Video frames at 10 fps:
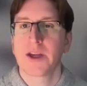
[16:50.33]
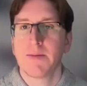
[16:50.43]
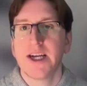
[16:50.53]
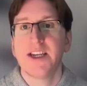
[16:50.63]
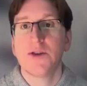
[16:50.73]

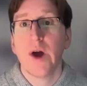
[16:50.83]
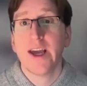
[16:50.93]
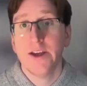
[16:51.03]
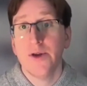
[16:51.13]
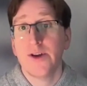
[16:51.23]
Places where
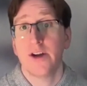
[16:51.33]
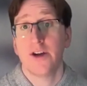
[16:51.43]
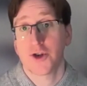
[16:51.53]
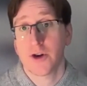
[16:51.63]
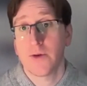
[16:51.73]
you can
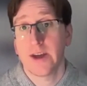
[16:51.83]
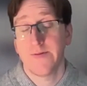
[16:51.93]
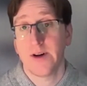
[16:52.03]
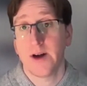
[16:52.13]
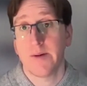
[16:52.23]
control the
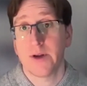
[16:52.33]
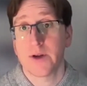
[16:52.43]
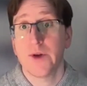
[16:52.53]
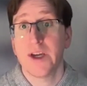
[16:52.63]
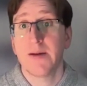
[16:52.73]

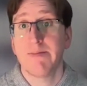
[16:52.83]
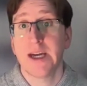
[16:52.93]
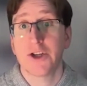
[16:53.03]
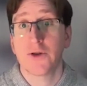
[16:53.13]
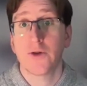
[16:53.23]
environment. We can
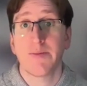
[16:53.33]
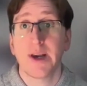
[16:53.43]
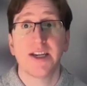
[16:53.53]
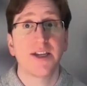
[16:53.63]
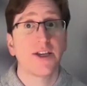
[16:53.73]
make sure that
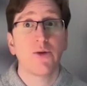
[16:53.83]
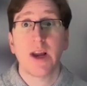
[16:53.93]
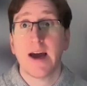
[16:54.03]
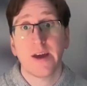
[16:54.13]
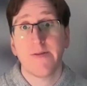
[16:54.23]
players don't
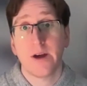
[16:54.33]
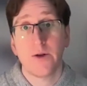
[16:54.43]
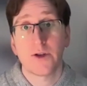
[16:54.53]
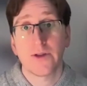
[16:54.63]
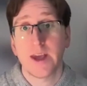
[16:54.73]
have their
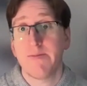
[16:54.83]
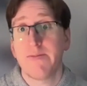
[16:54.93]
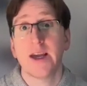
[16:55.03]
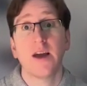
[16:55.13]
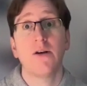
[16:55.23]
phones on them.
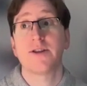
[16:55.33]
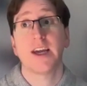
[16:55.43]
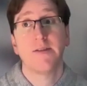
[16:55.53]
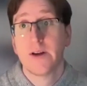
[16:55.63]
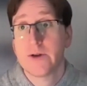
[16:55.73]
They can't
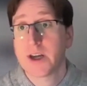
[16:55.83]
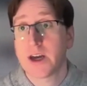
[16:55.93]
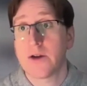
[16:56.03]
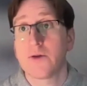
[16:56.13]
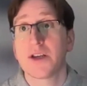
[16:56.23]
take
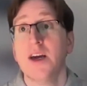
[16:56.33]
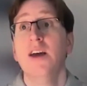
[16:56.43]
photos.